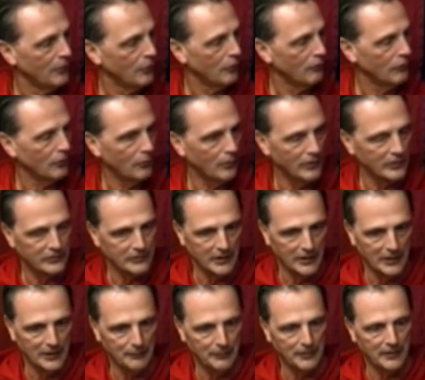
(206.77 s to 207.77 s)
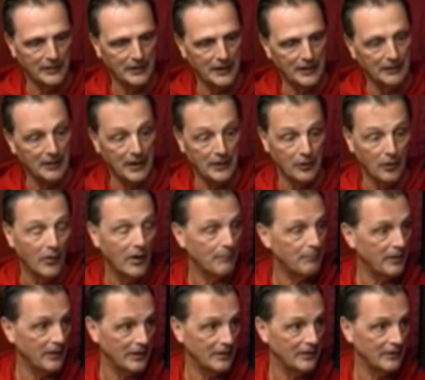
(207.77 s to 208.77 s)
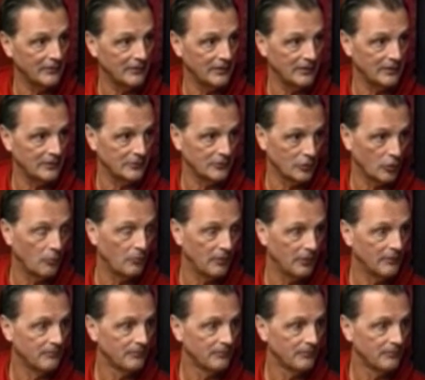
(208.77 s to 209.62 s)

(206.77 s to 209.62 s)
Over at West Salem, and I know I paid in Toma.